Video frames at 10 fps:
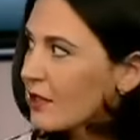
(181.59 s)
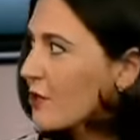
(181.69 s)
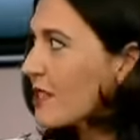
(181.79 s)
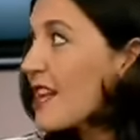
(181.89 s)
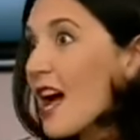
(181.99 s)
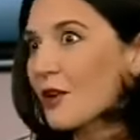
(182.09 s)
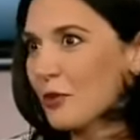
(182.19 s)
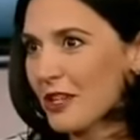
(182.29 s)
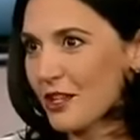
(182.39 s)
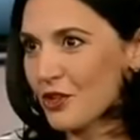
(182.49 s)
So it's not a
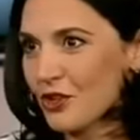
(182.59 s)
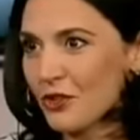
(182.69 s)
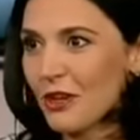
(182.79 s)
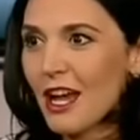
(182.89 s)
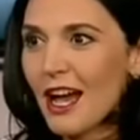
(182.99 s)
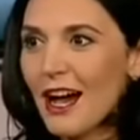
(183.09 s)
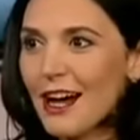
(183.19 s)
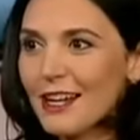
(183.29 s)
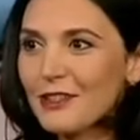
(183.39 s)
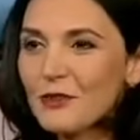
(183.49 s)
winning issue.
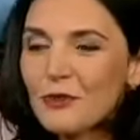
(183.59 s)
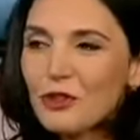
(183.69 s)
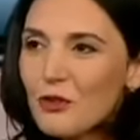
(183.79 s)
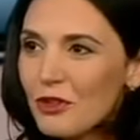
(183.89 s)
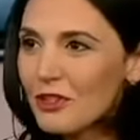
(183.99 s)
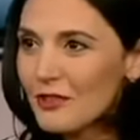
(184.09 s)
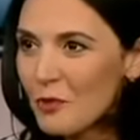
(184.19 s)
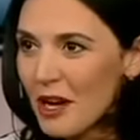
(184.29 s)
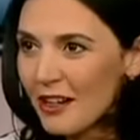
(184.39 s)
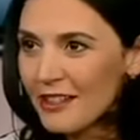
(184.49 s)
Two-thirds of
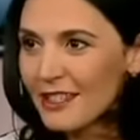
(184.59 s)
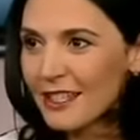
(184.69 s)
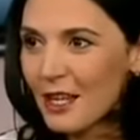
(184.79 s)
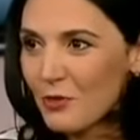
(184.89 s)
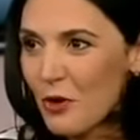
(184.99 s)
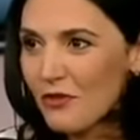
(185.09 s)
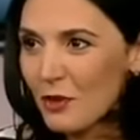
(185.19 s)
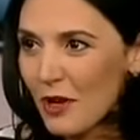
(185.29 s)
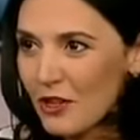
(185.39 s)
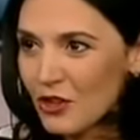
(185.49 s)
Americans think that Roe
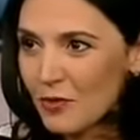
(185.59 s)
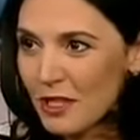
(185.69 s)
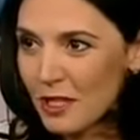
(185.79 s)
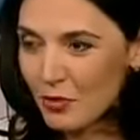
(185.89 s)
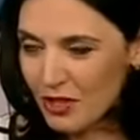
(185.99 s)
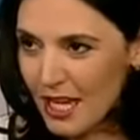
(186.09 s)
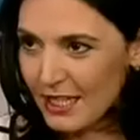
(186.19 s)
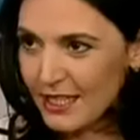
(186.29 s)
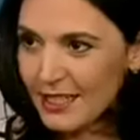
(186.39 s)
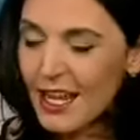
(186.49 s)
v. Wade should be
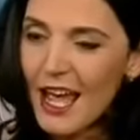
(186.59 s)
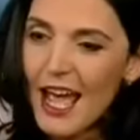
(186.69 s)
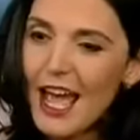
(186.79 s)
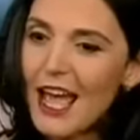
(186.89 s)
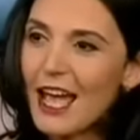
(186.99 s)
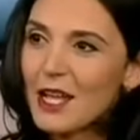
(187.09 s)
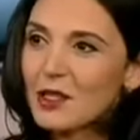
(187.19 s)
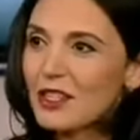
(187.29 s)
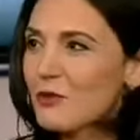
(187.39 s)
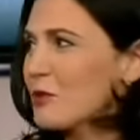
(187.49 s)
protected.
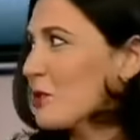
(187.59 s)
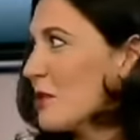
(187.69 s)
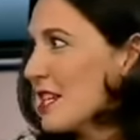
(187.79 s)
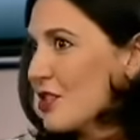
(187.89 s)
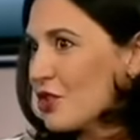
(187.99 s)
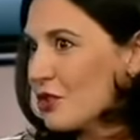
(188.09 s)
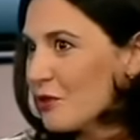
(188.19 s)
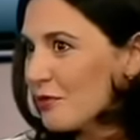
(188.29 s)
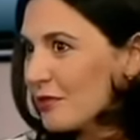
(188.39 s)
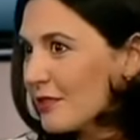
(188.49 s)
And if it was a winning
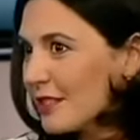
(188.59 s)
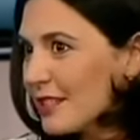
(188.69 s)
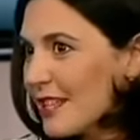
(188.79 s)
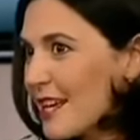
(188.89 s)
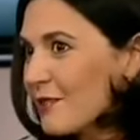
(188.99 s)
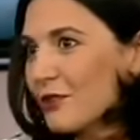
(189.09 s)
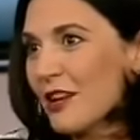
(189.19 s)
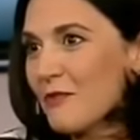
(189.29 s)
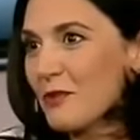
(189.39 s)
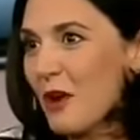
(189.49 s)
issue, then
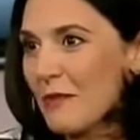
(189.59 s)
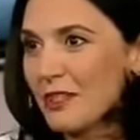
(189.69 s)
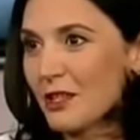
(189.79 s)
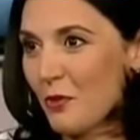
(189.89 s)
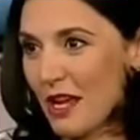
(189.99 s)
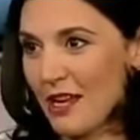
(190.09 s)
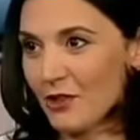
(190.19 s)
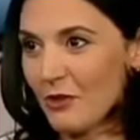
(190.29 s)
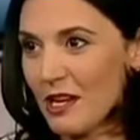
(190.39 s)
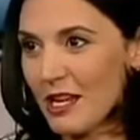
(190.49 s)
you'd have Mitt Romney in the White
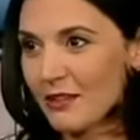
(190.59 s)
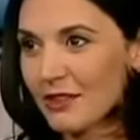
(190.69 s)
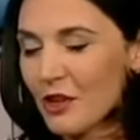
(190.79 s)
House right now.